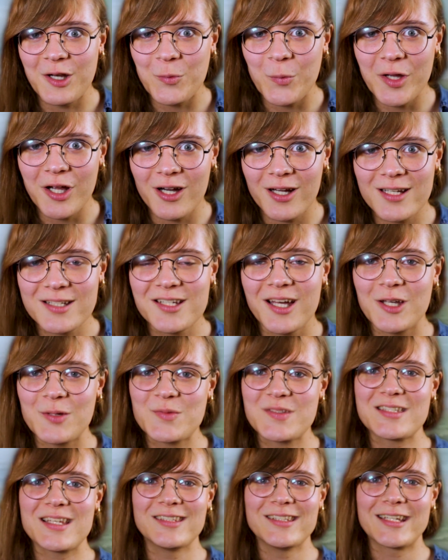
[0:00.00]
anime
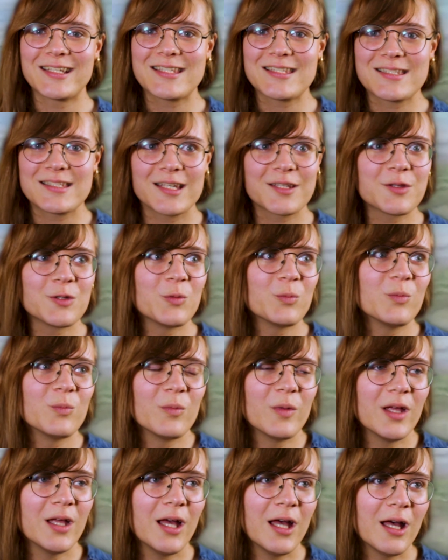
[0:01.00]
archetypes and like stick
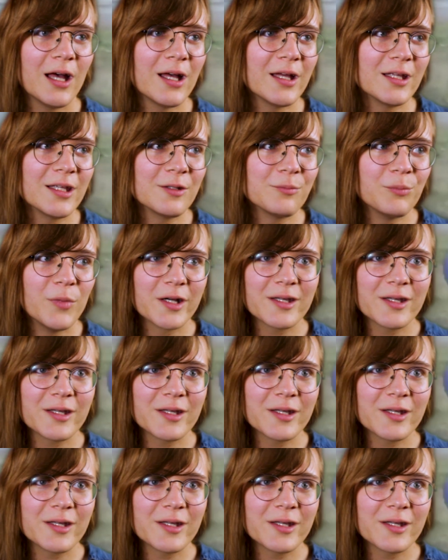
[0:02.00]
them uh, in